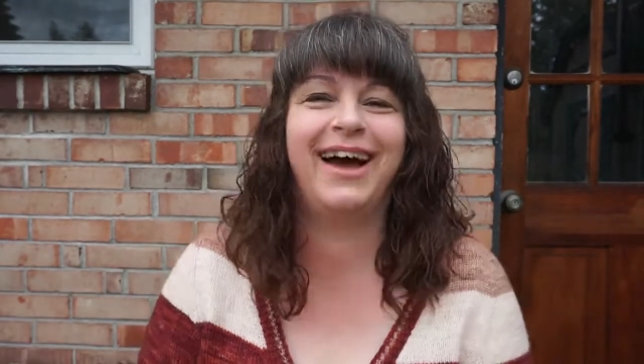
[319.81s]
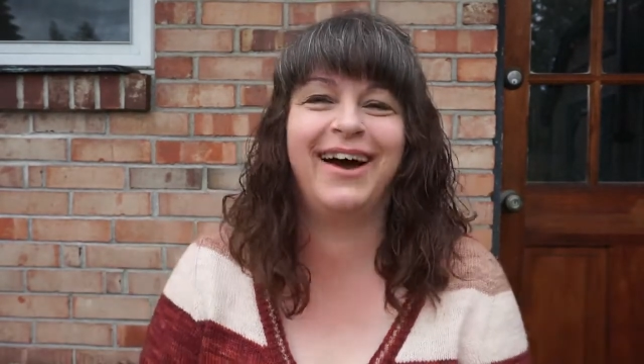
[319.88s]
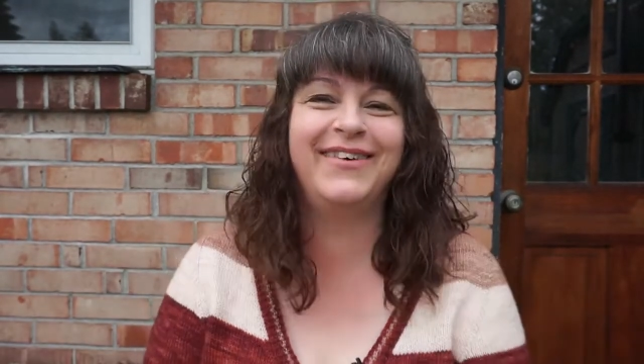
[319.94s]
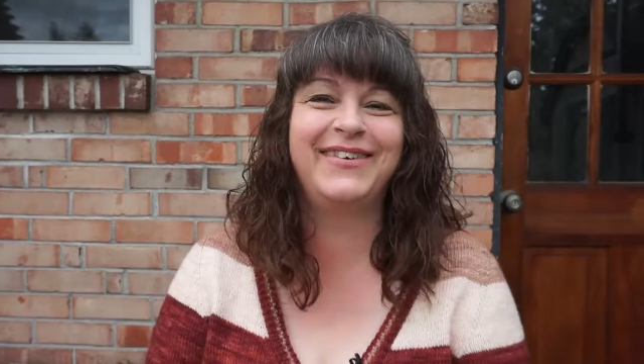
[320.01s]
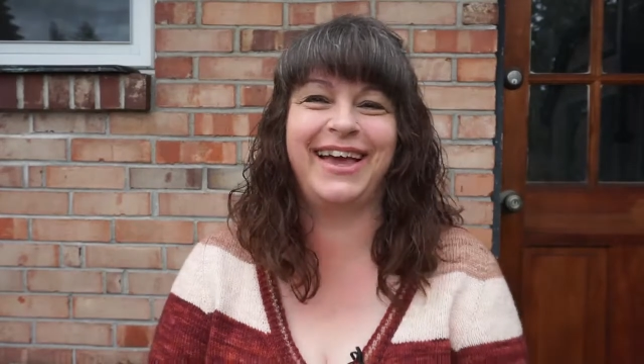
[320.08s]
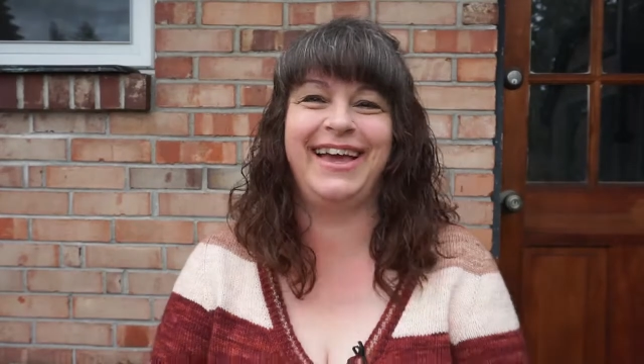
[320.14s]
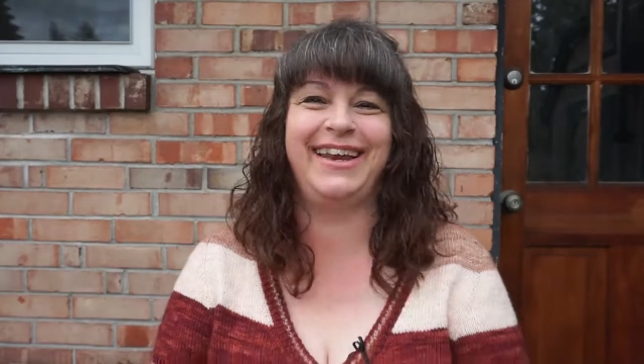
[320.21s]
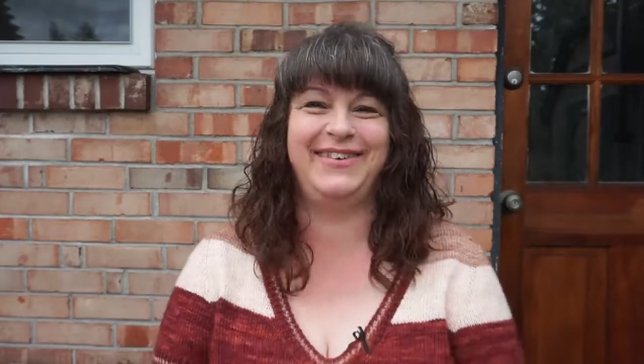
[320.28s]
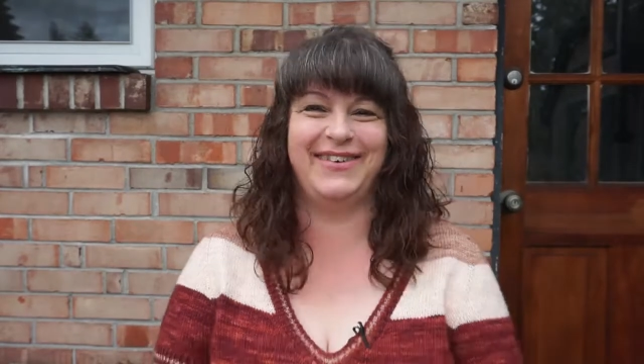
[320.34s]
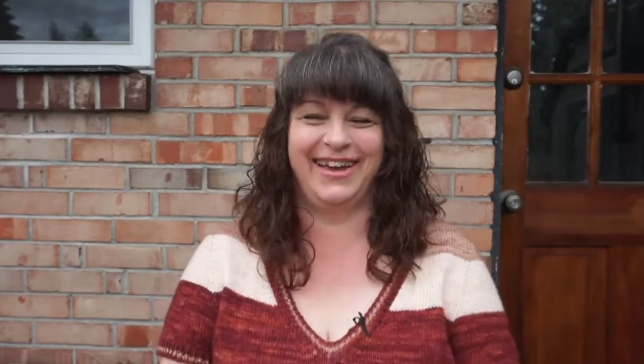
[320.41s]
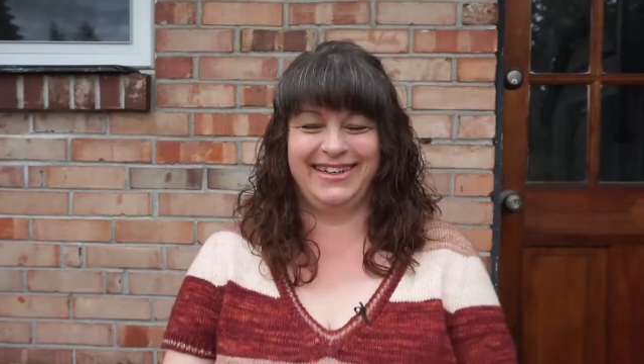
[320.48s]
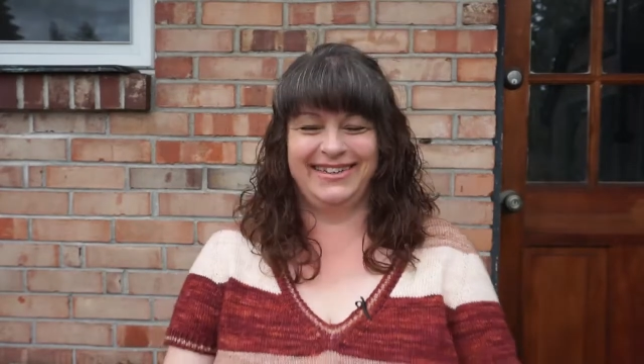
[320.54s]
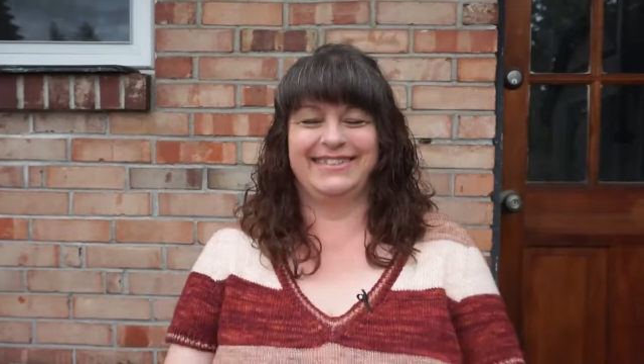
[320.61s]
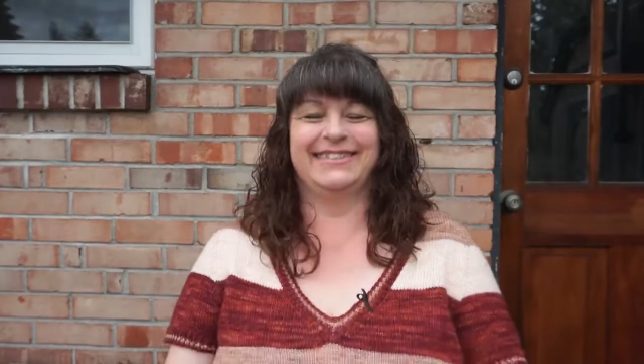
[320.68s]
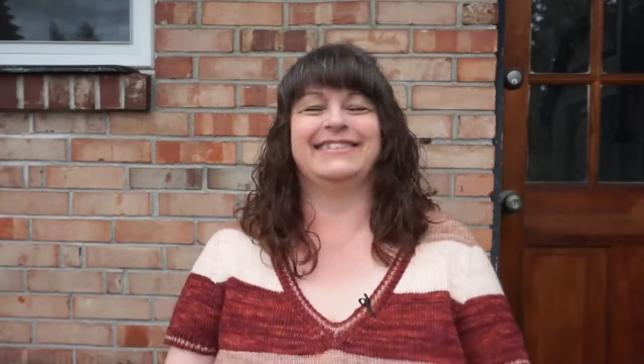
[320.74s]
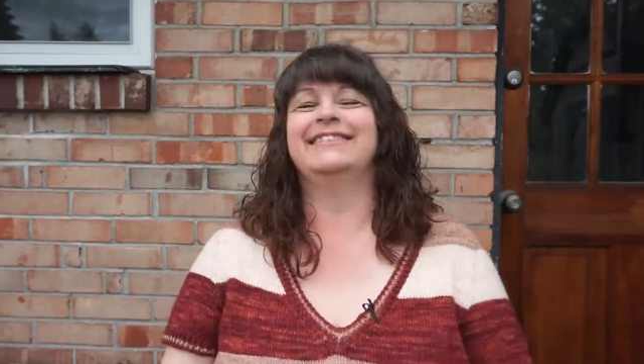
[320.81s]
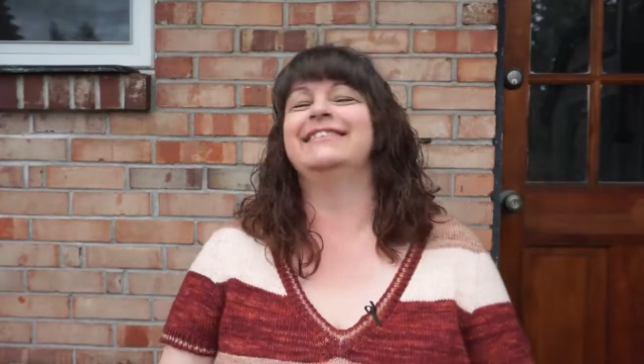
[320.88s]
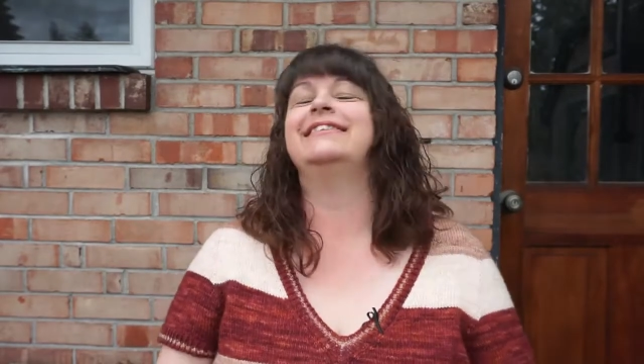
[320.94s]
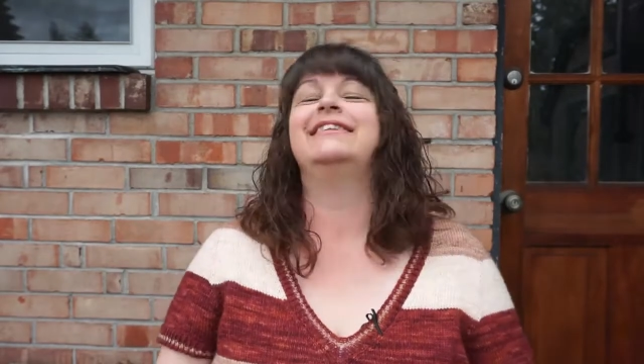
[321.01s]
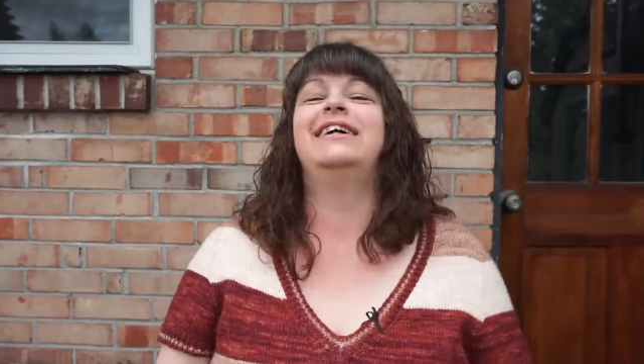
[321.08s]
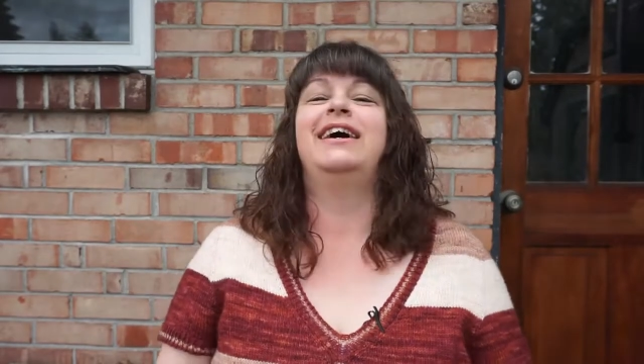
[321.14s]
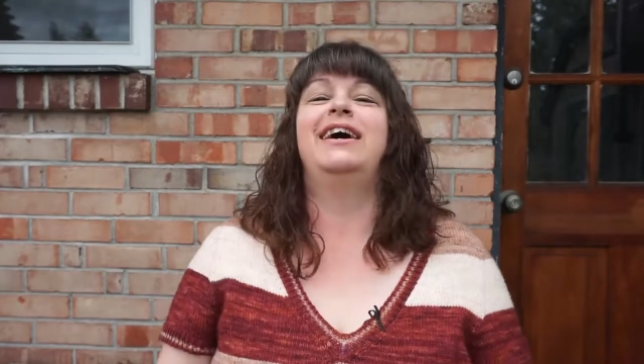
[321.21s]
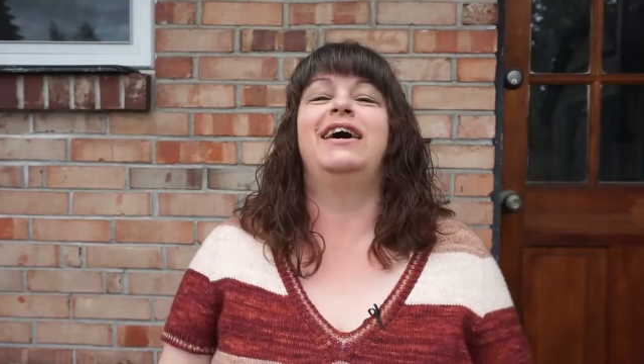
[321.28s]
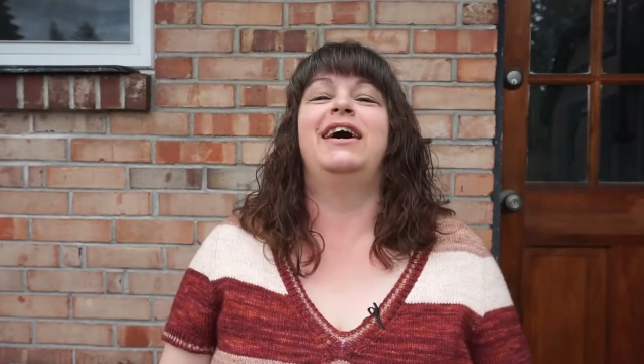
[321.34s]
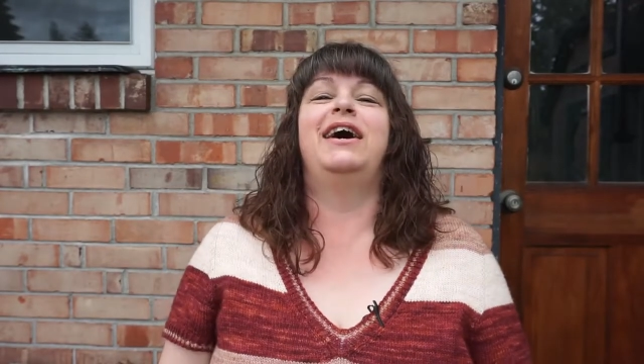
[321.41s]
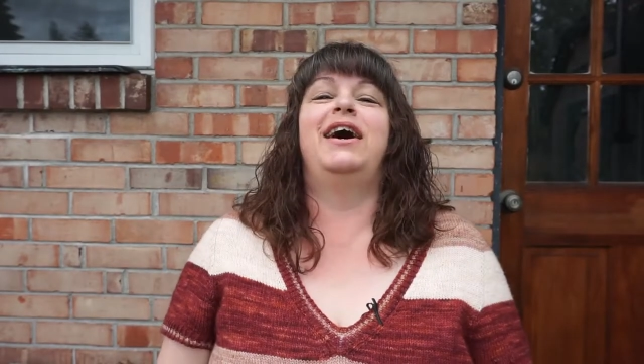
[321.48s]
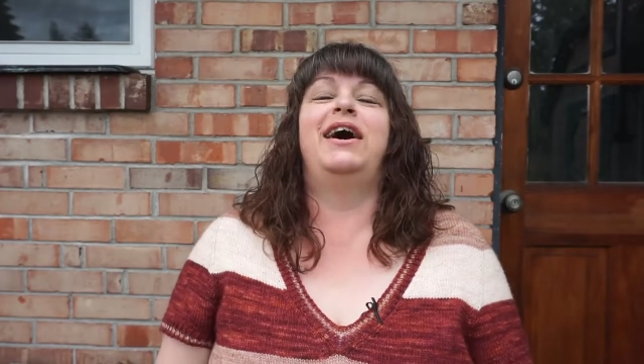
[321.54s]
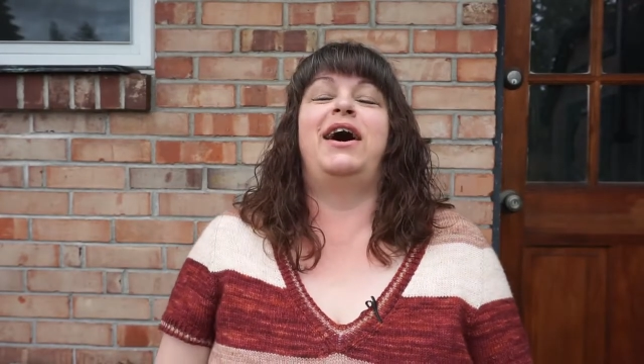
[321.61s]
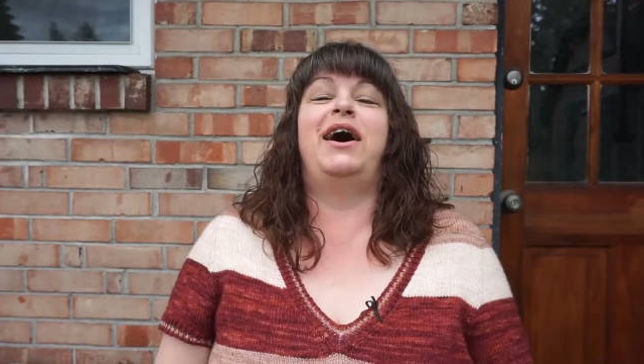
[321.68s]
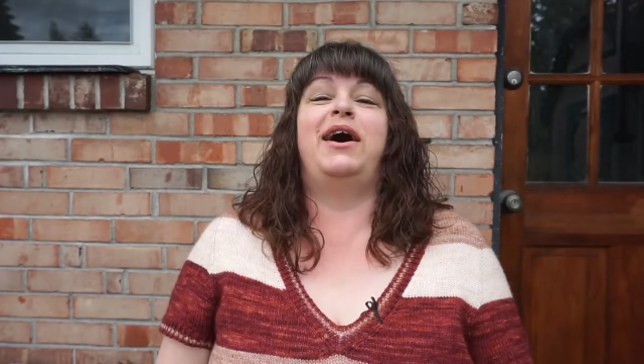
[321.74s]
Okay, anyway.
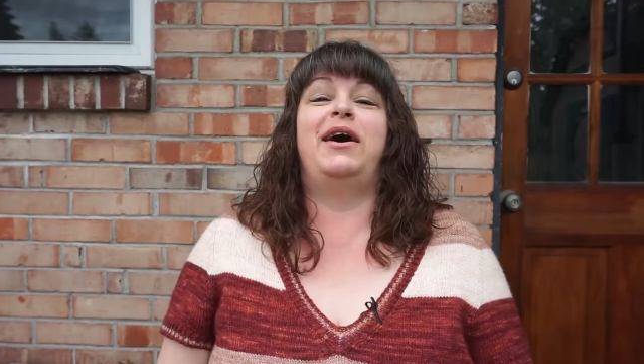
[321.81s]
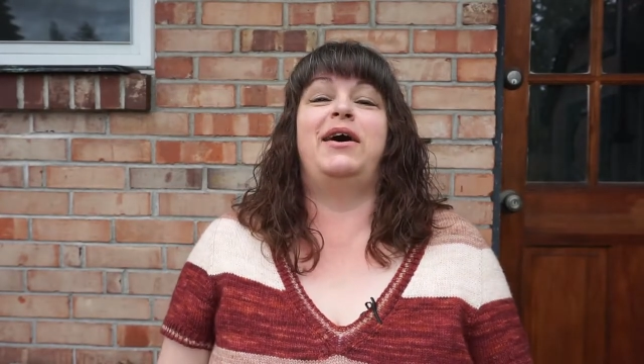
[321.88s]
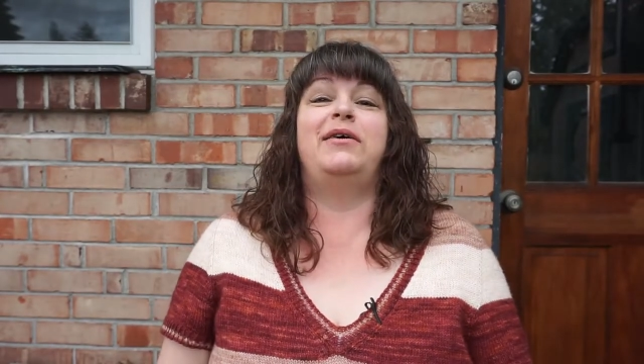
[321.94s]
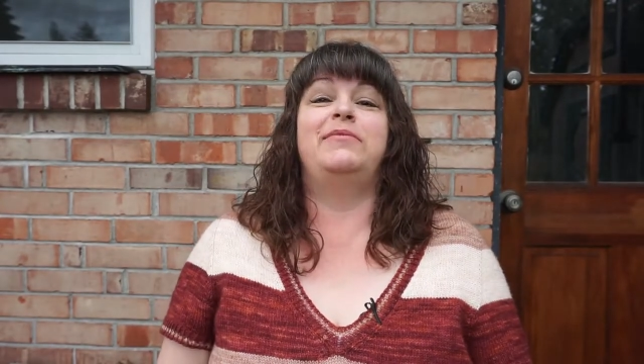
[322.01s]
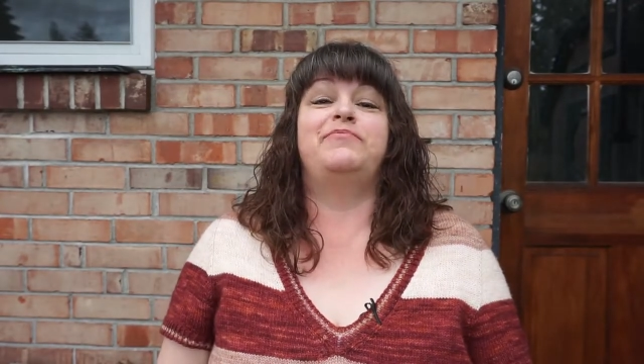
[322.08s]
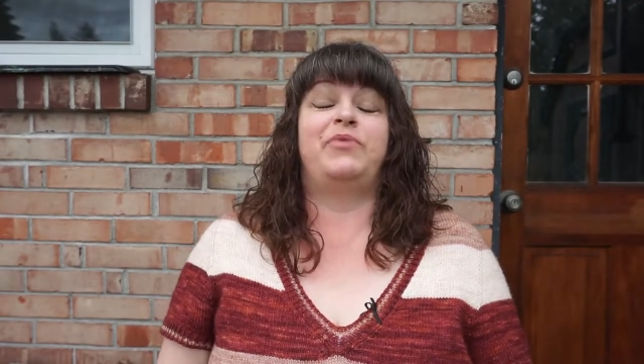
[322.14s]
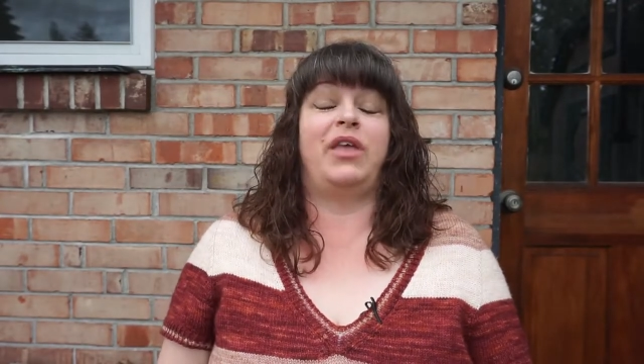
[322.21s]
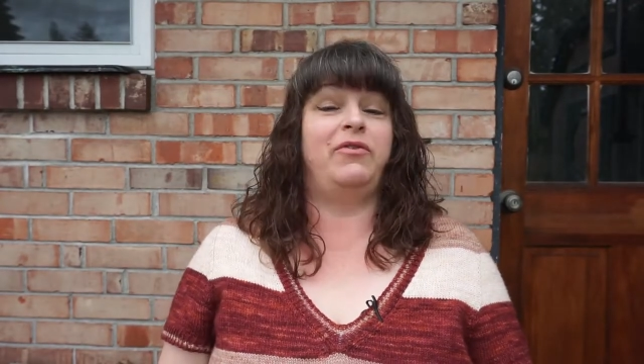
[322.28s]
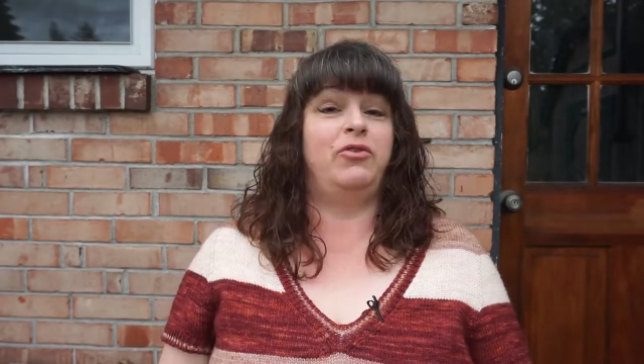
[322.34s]
If